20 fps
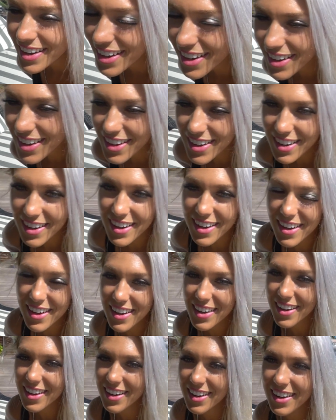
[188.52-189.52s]
It's, do you
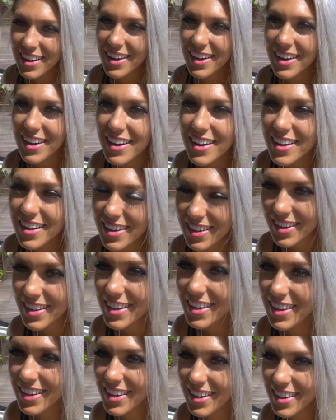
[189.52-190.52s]
want me, it, do you want me to
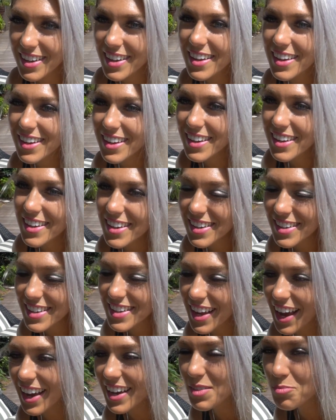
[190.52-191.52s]
press it in there or what?
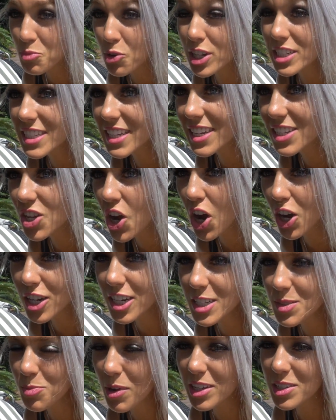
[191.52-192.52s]
Yeah, press it as hard
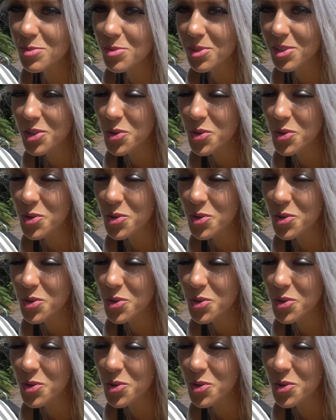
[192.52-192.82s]
as possible.